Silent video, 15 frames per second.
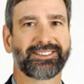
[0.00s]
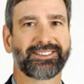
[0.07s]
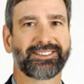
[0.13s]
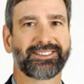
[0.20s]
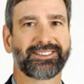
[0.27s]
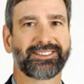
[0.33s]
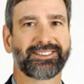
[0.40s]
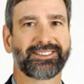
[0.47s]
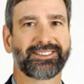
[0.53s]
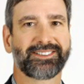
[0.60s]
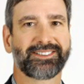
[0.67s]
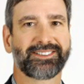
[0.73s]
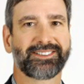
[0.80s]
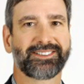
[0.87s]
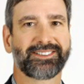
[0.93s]

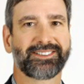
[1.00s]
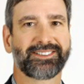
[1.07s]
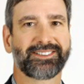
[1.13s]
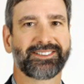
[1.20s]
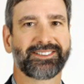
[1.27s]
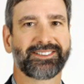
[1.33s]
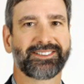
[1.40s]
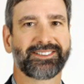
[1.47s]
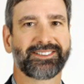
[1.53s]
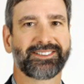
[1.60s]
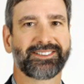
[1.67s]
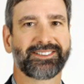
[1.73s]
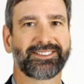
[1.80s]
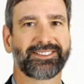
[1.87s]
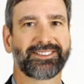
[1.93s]

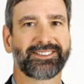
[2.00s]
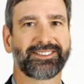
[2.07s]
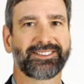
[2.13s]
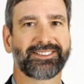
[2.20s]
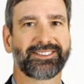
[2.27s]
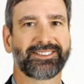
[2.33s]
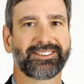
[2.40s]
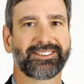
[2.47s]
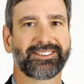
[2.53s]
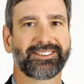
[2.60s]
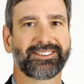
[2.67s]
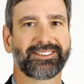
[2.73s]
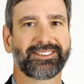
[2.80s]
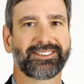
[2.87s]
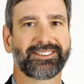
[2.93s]

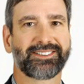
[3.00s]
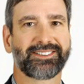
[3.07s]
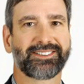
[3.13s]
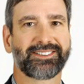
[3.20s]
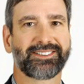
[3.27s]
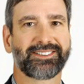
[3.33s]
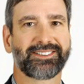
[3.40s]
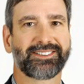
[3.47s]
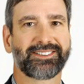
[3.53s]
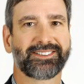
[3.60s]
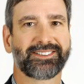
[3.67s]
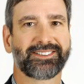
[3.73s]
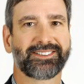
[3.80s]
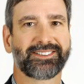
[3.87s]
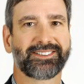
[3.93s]

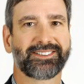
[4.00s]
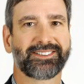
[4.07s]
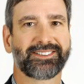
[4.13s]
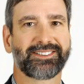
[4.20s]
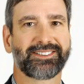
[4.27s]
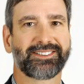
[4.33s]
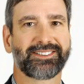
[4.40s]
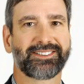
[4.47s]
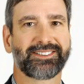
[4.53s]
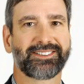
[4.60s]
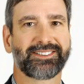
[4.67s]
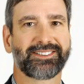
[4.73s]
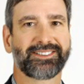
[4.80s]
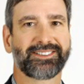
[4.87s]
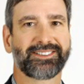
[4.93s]

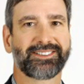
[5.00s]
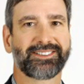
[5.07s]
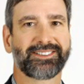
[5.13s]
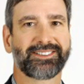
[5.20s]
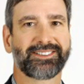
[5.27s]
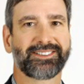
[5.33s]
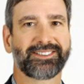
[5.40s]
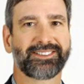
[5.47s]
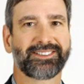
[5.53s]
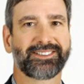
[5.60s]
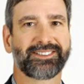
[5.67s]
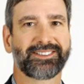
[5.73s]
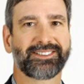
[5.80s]
The face doesn't move, so there is nothing to read.